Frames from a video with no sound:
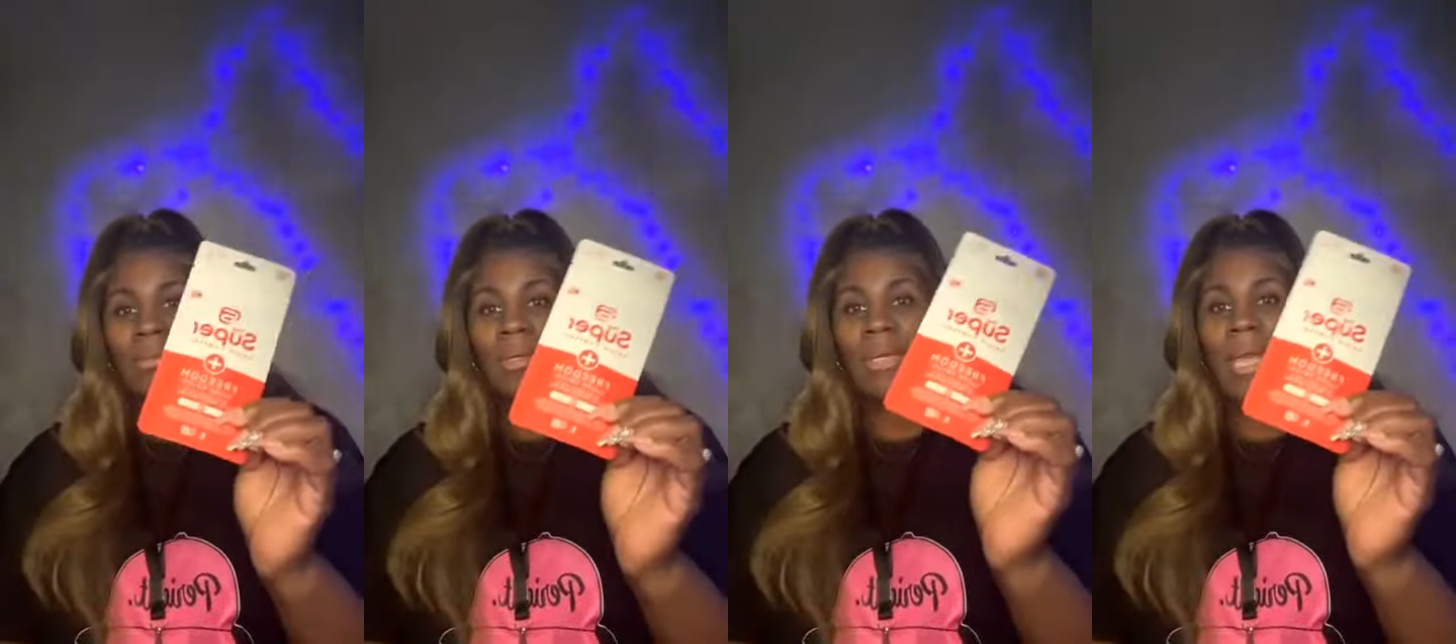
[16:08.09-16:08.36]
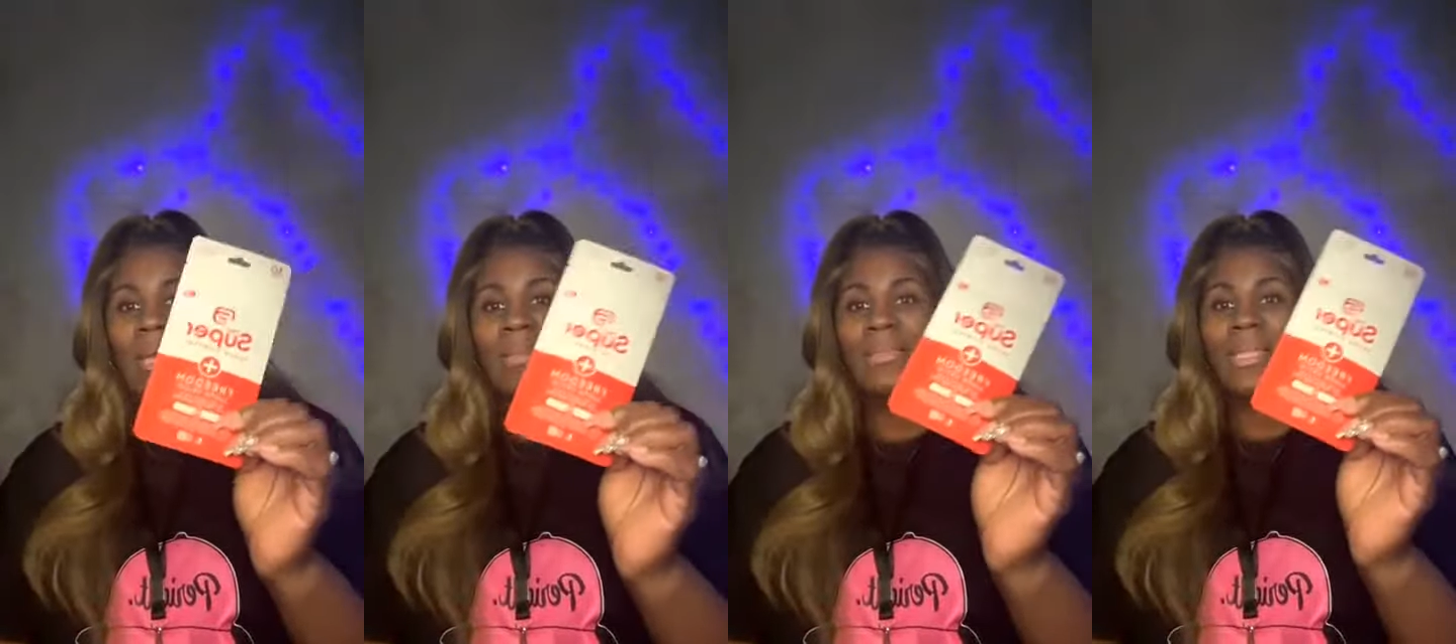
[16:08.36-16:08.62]

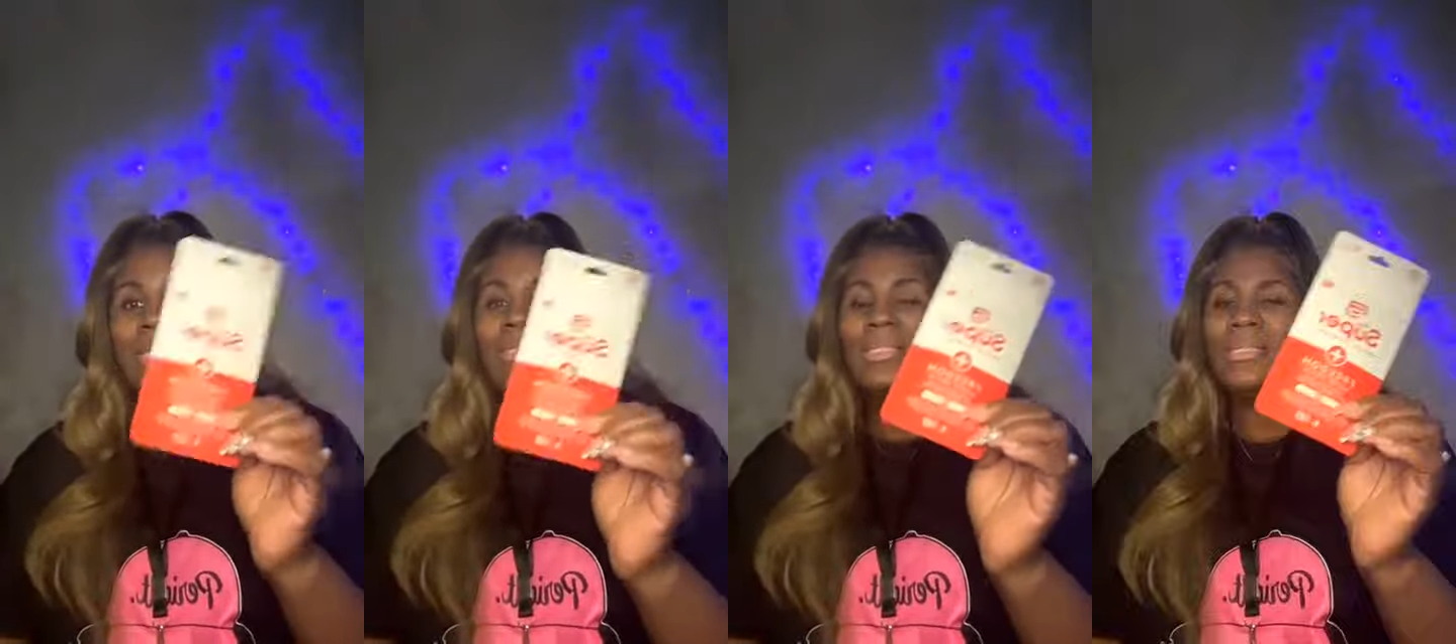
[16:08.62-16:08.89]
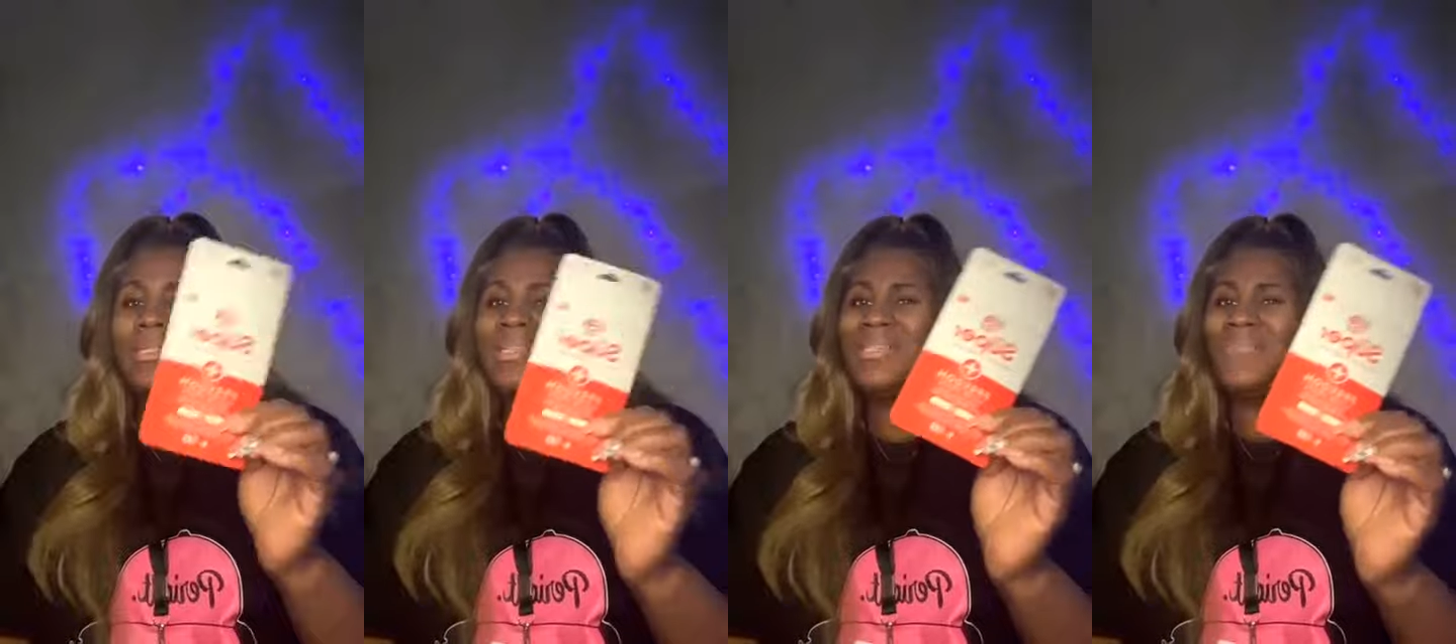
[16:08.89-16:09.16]
Okay, this
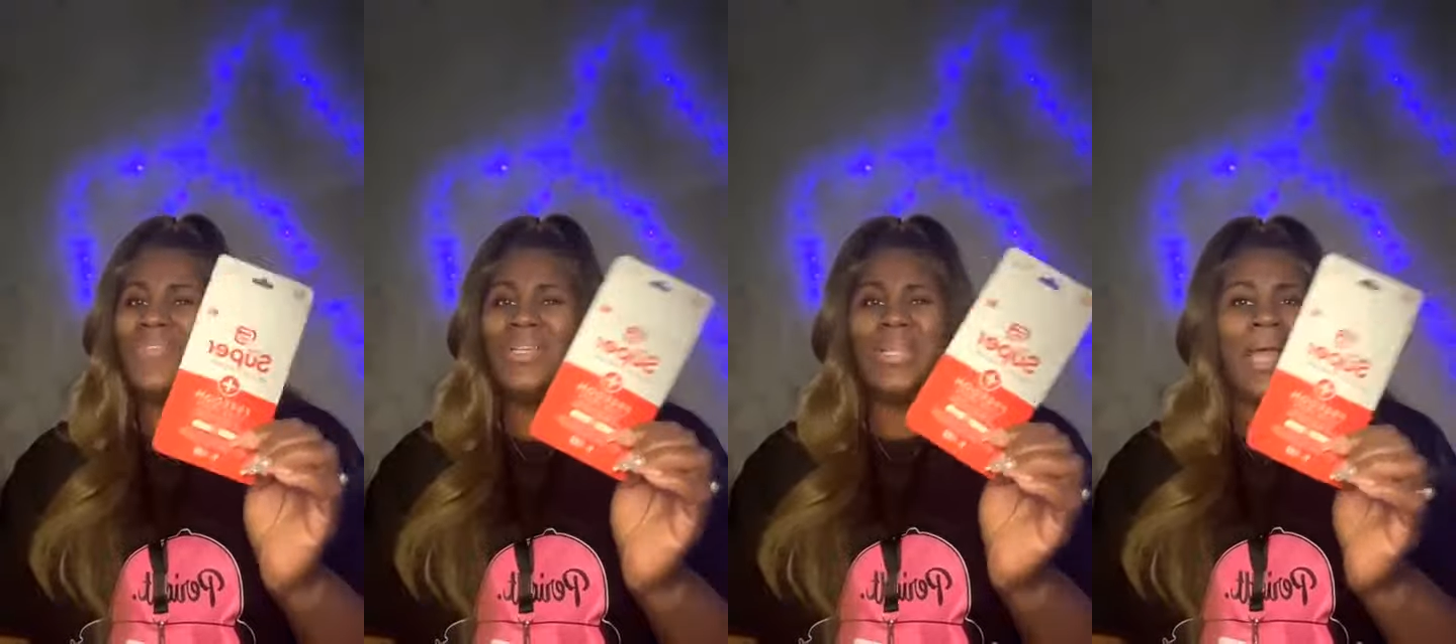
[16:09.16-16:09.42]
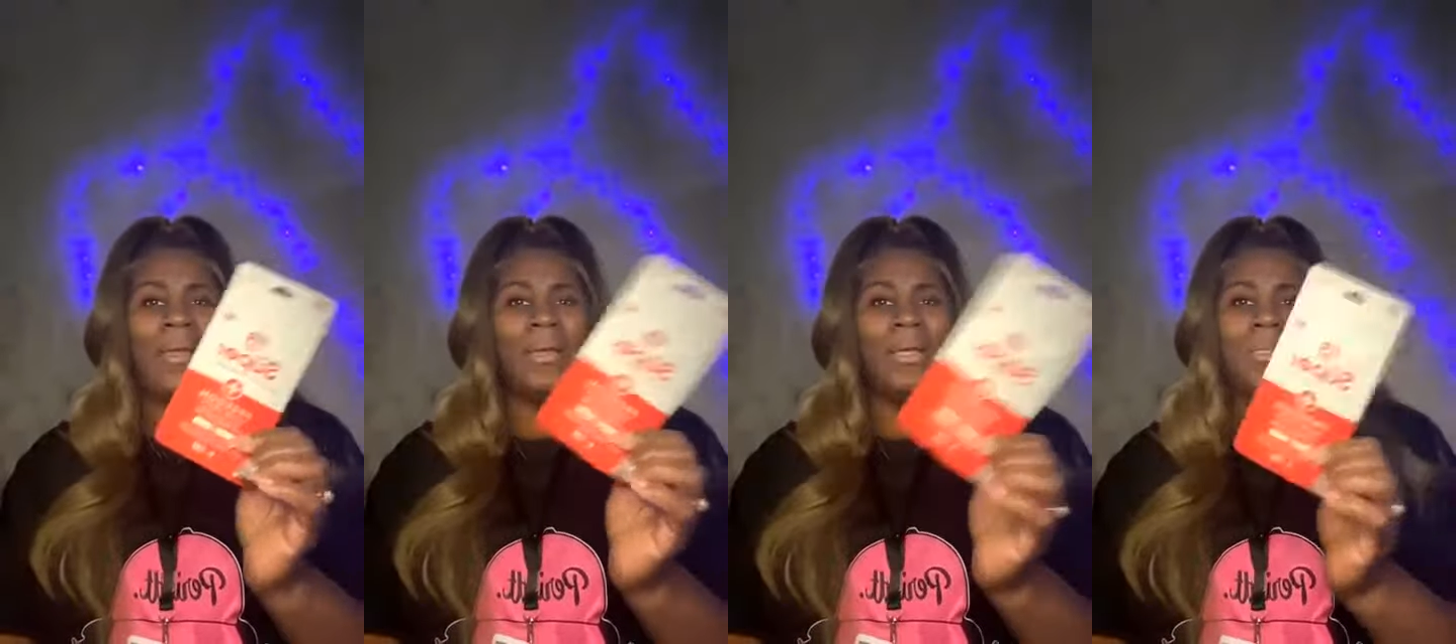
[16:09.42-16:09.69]
is just for
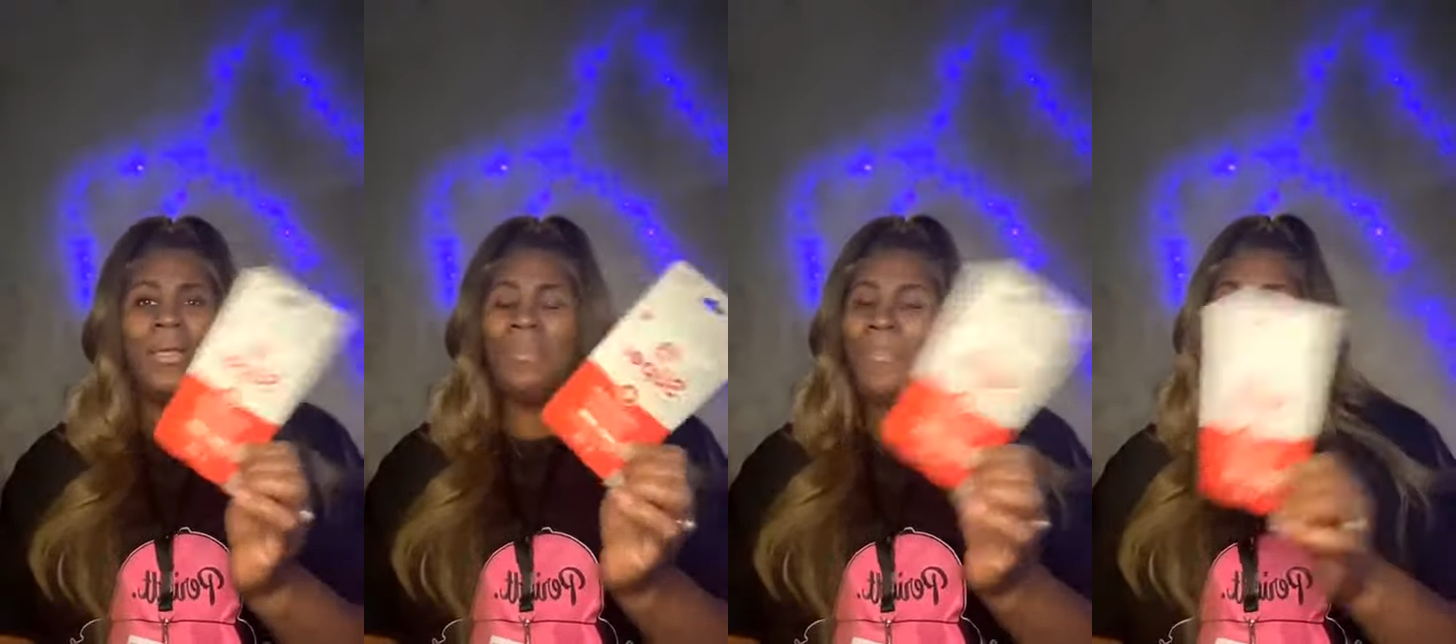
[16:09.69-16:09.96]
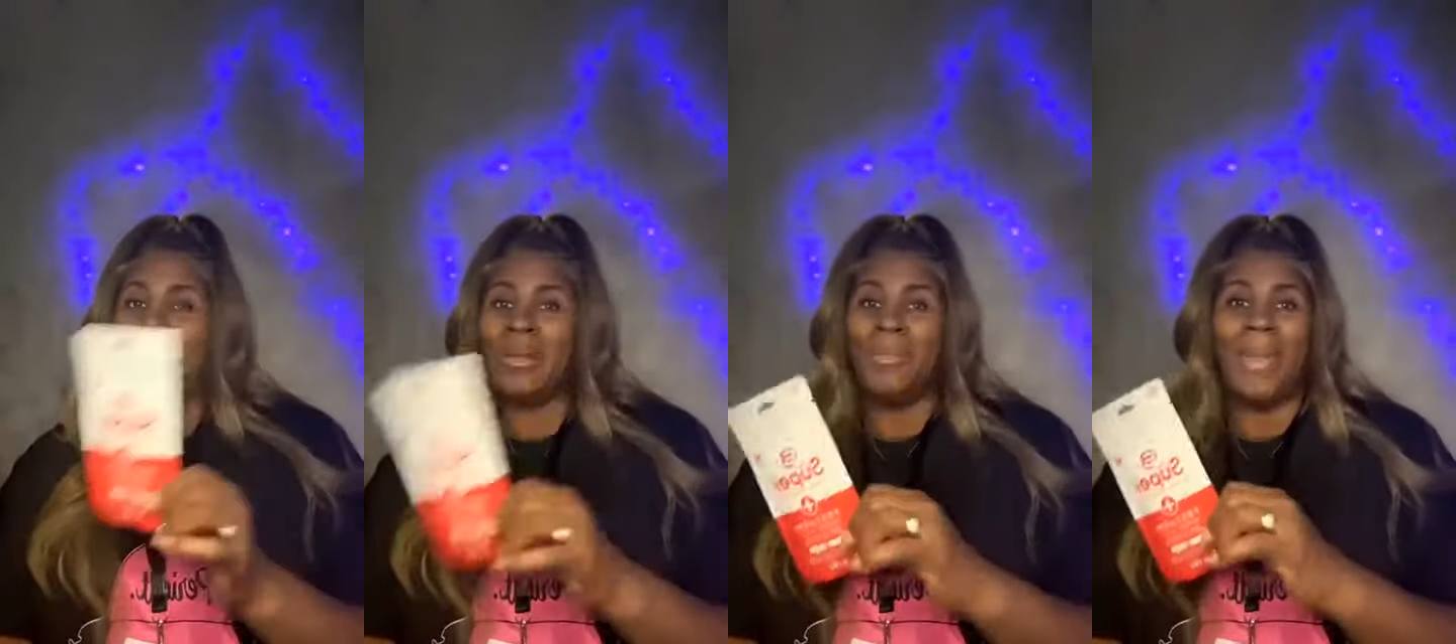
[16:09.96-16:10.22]
like a little
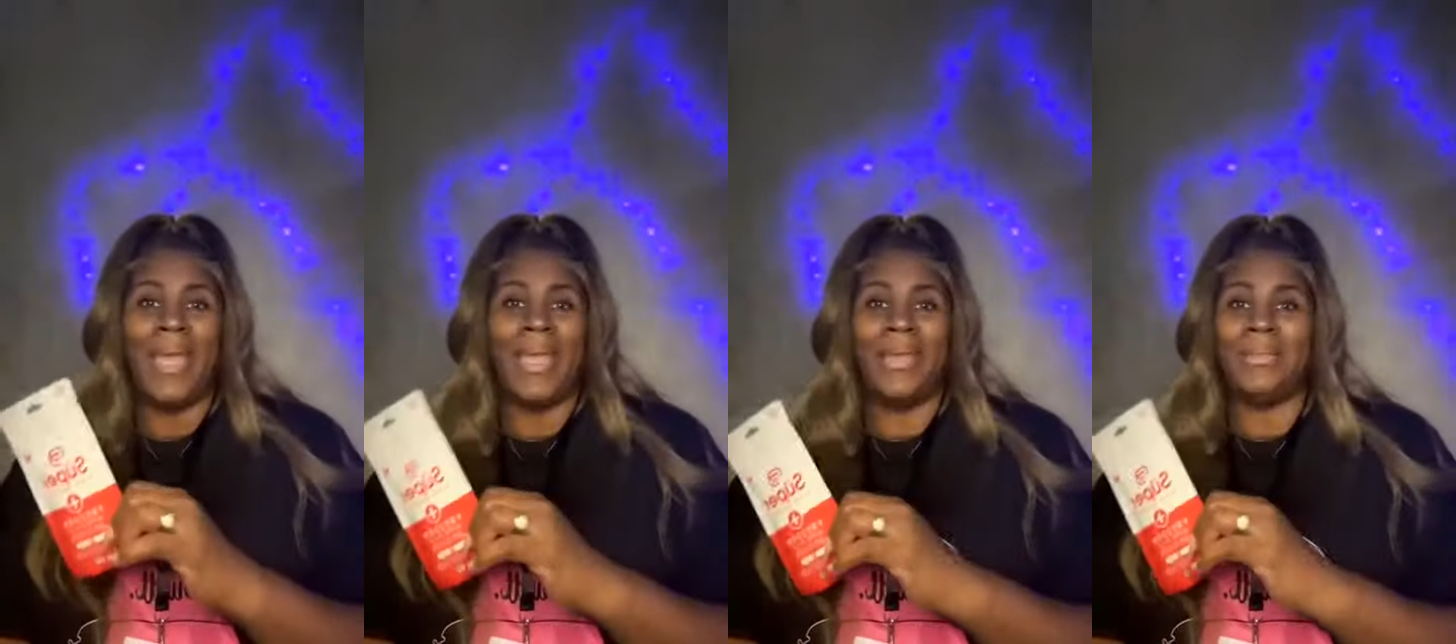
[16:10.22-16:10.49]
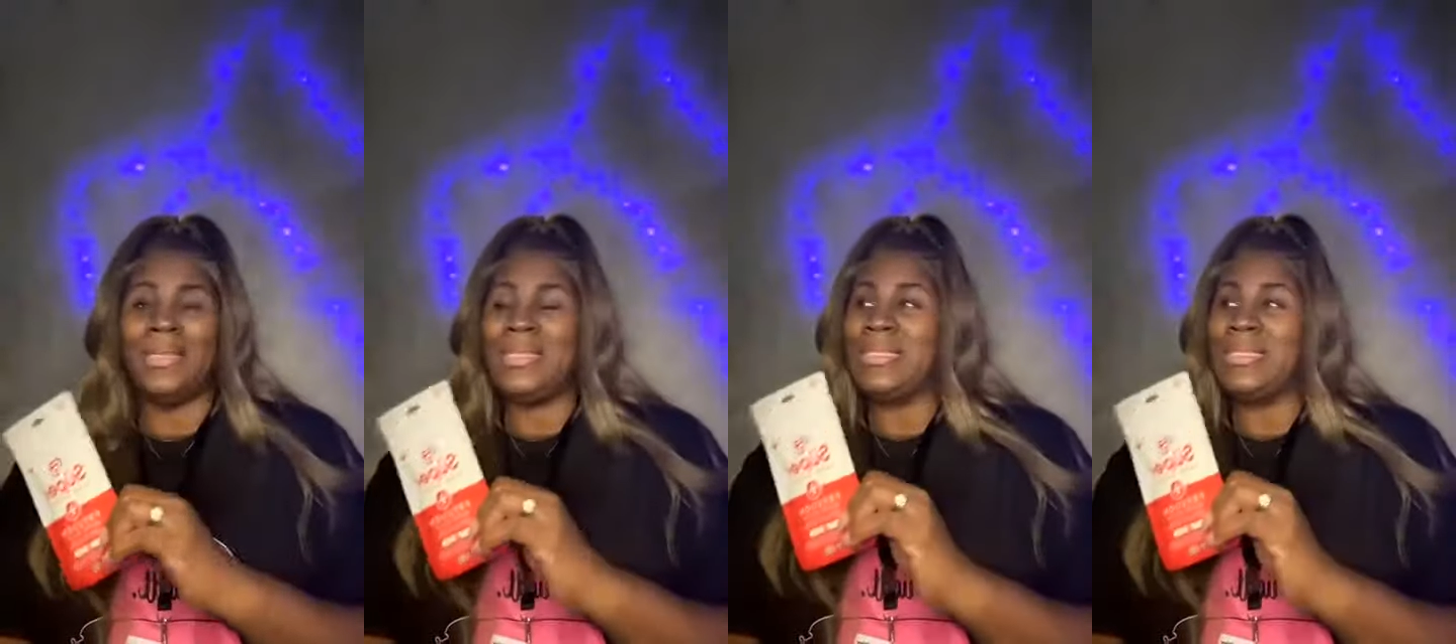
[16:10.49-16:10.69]
minor pain.